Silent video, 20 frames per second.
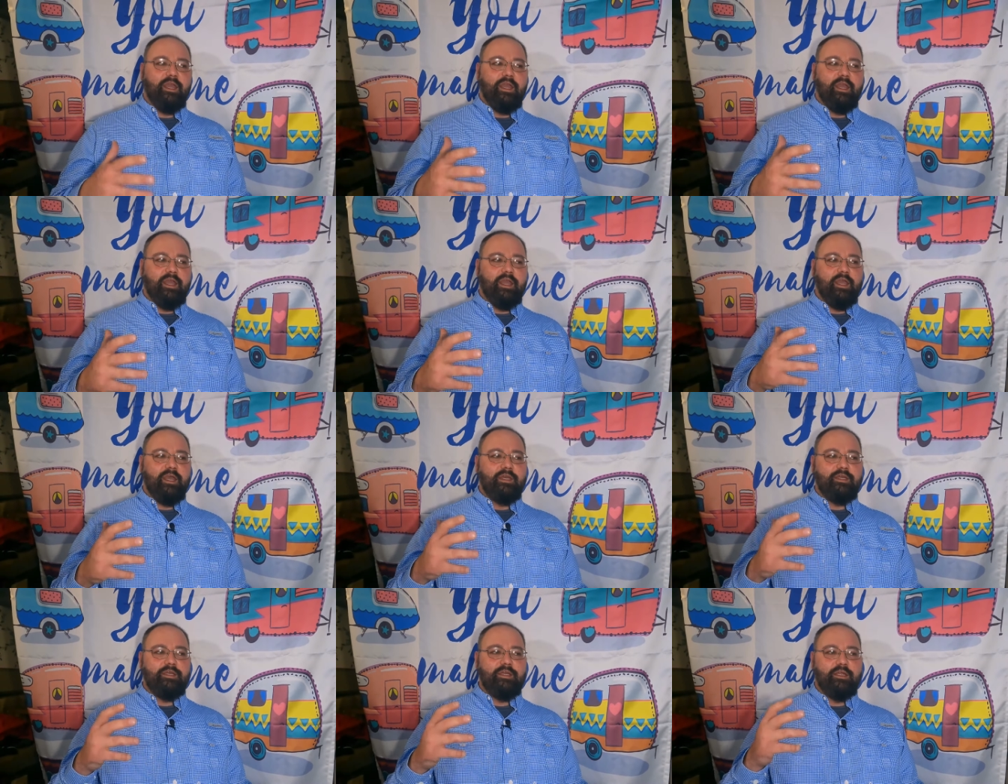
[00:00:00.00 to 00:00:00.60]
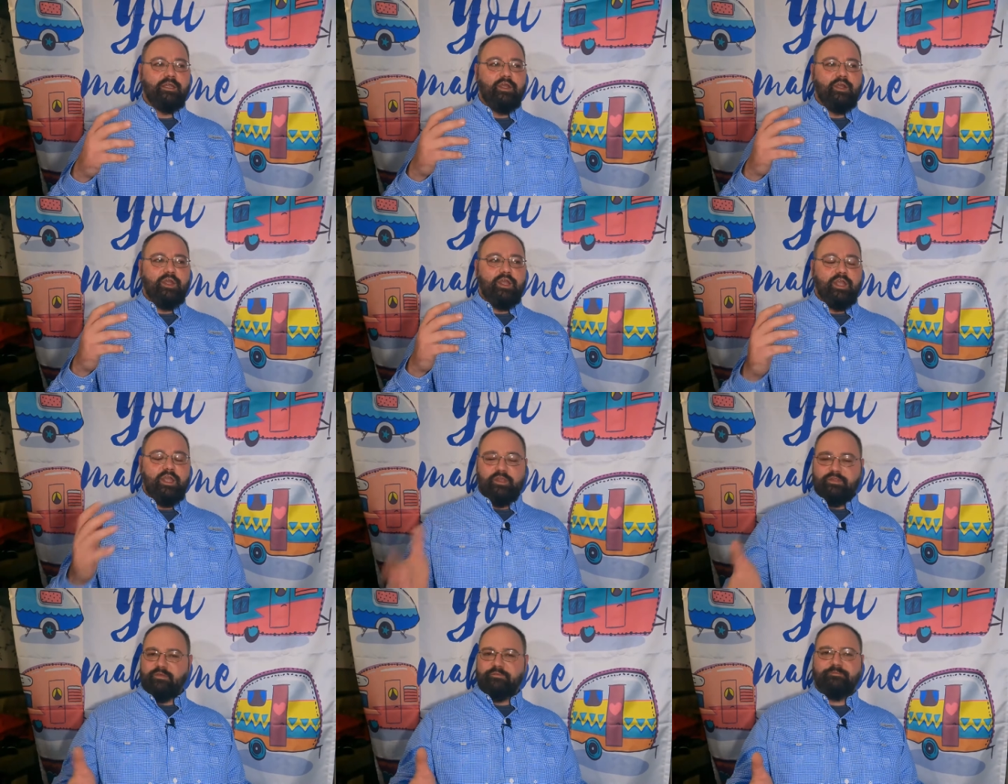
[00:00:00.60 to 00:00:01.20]
and
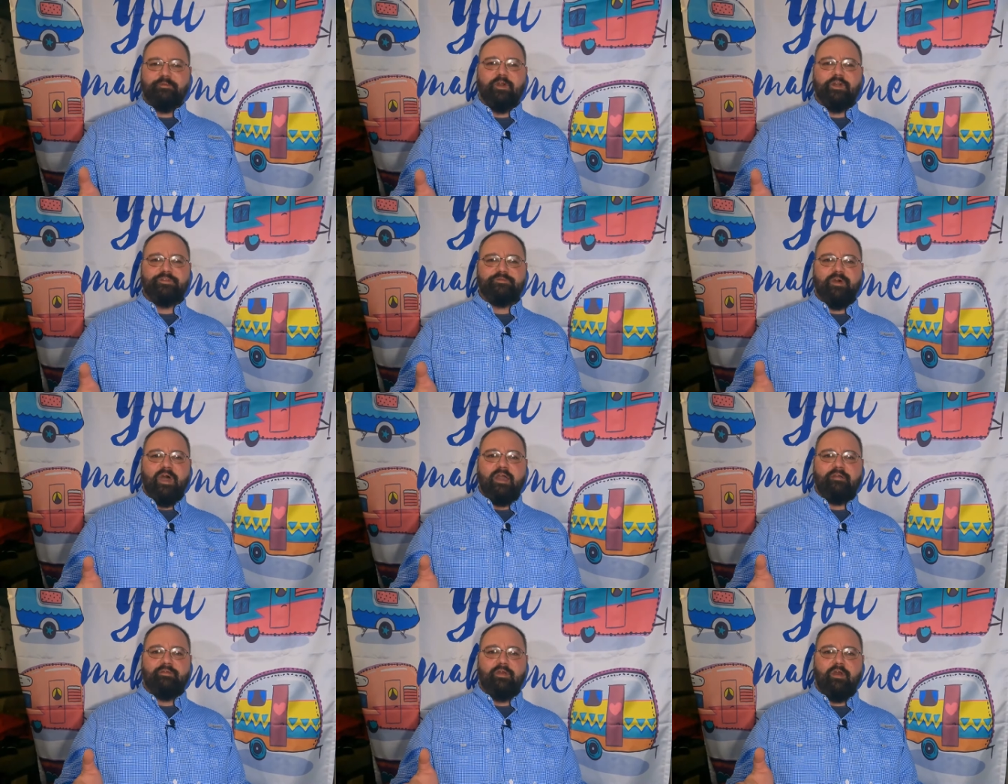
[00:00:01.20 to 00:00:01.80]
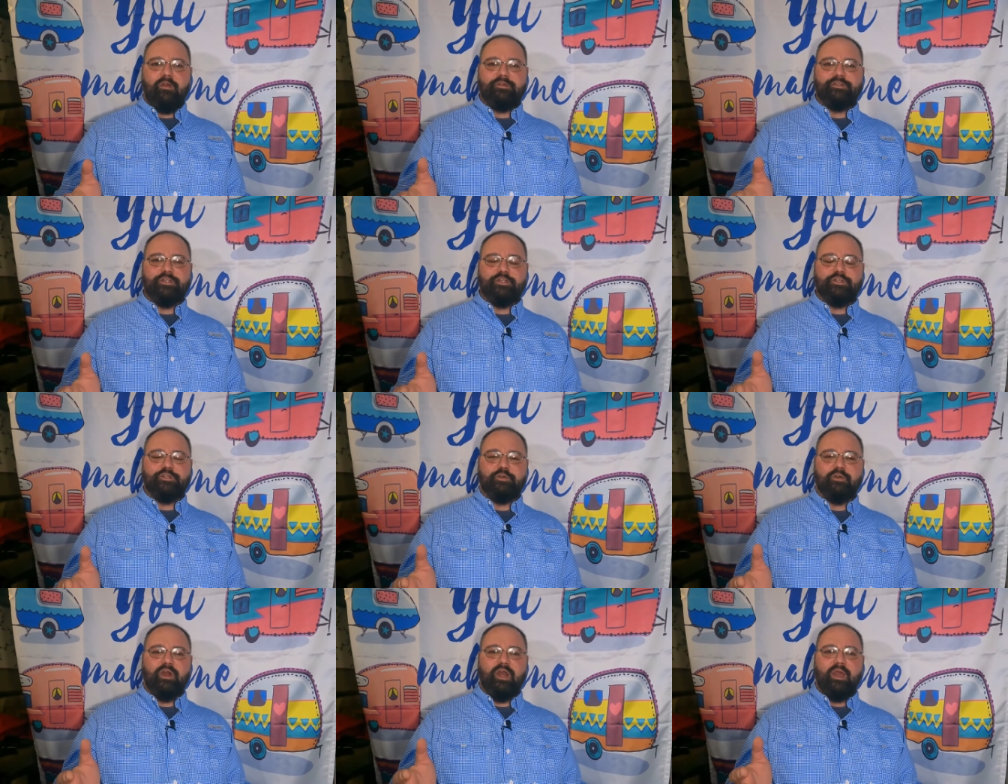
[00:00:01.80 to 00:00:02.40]
in the first 5 hours of the
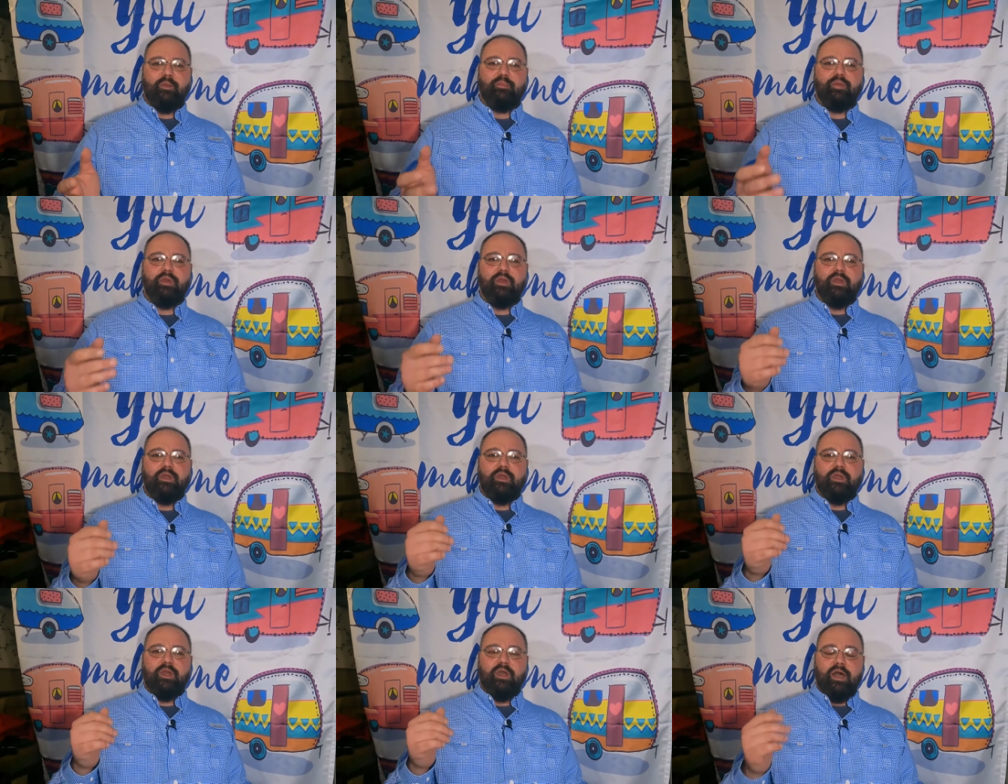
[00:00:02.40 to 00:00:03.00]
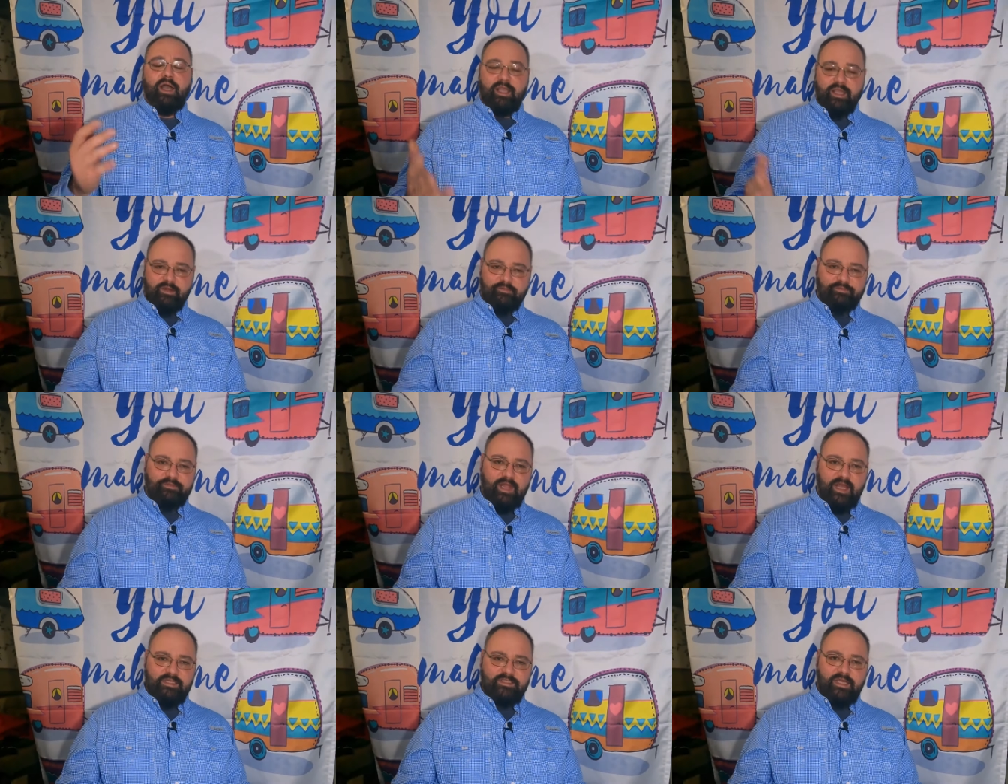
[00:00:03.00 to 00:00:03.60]
trip, I get a
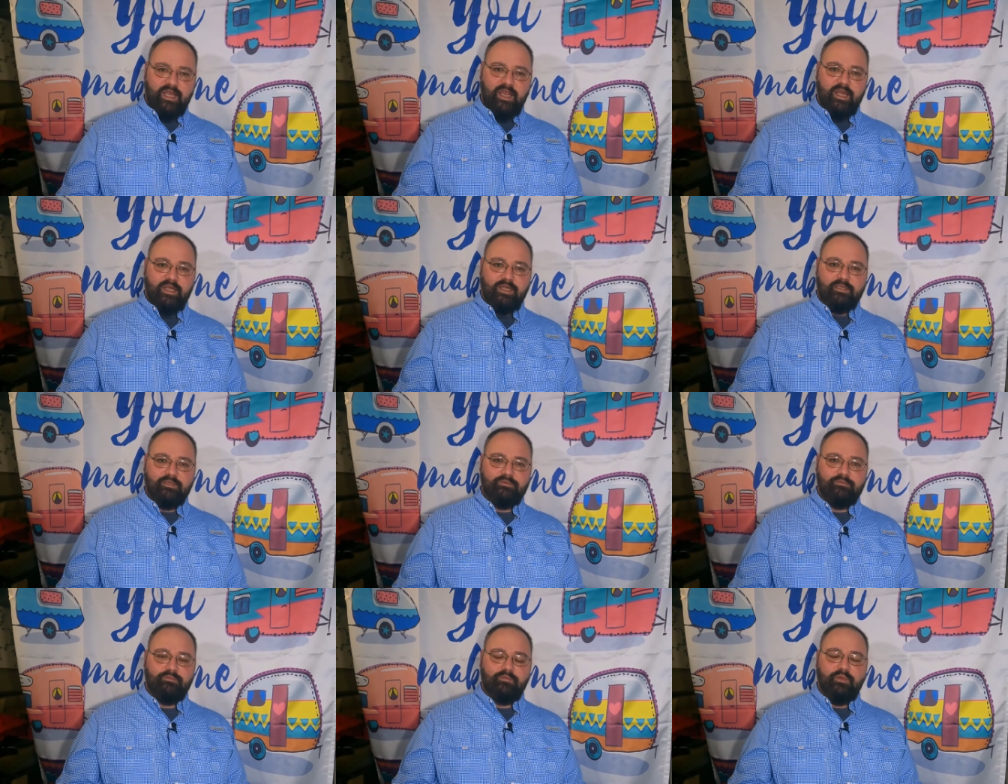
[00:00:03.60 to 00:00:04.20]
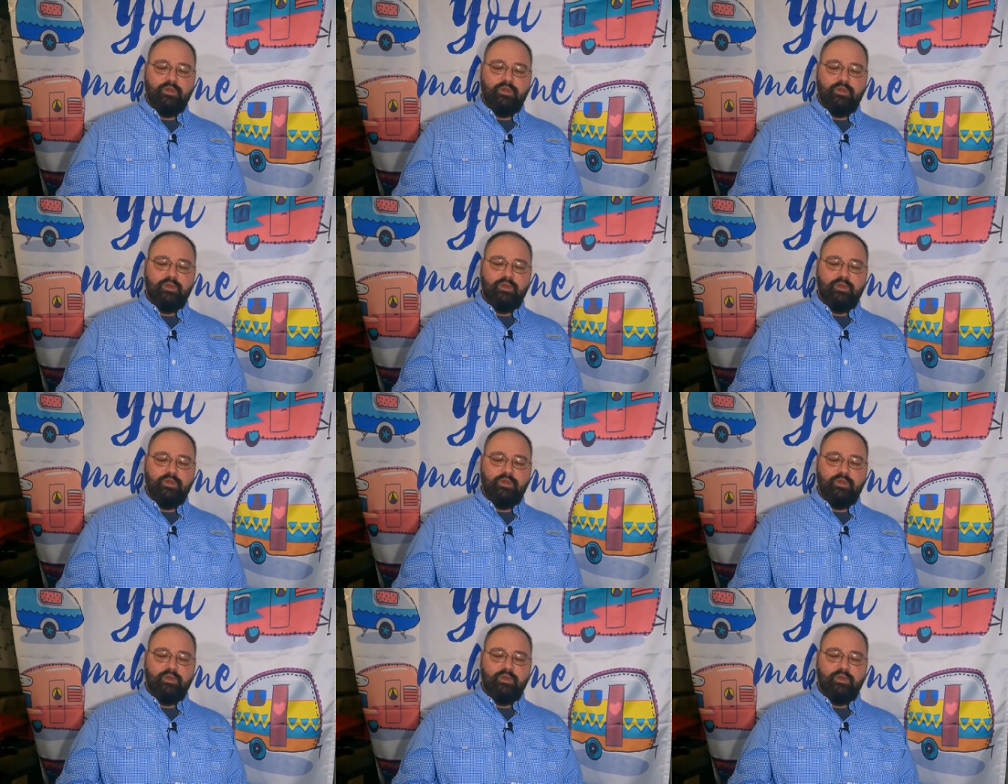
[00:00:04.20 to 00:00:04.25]
flat tire.